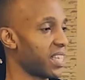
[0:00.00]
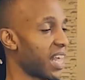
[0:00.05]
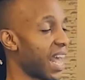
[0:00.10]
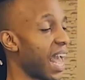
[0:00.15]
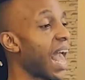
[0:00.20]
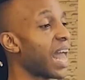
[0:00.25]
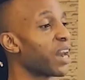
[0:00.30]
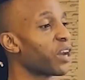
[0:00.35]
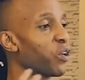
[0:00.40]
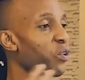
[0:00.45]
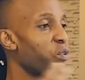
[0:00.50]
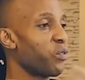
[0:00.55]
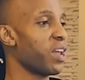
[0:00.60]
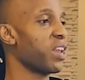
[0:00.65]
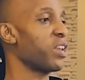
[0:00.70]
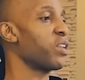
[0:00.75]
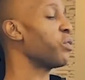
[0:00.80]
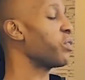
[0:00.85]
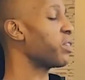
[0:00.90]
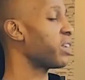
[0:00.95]
and create
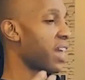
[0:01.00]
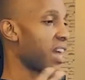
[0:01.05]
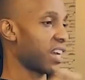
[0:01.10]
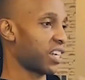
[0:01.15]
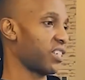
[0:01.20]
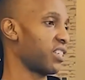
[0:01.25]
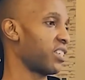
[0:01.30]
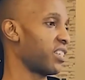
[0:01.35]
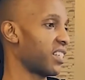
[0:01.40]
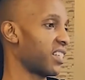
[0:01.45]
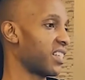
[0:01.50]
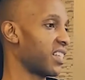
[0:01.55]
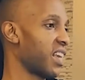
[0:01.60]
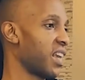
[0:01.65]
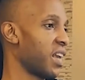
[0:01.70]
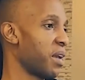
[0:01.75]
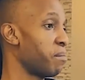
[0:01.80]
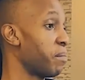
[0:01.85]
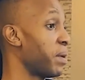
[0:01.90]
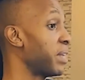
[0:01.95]
new connections.
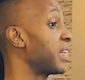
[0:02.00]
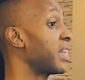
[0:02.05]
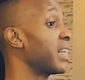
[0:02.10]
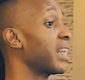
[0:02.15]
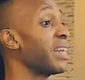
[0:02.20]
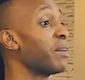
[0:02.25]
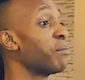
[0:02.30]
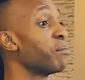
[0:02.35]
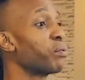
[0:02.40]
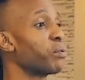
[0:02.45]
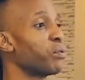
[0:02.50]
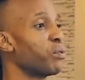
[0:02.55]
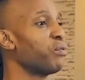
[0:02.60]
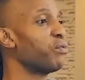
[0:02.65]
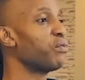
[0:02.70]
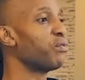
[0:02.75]
basically improve